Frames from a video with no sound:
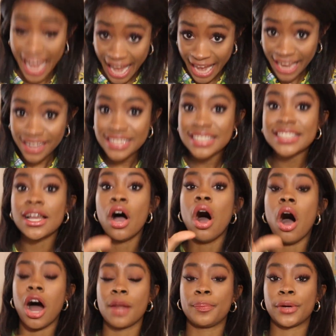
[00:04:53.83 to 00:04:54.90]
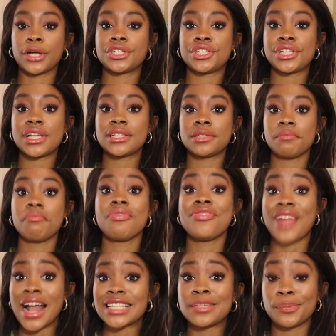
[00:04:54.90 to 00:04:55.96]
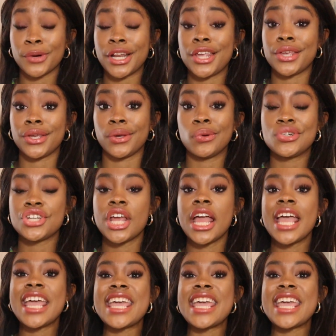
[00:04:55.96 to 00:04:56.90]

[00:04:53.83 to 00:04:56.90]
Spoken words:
and on purchases, that's pretty huge.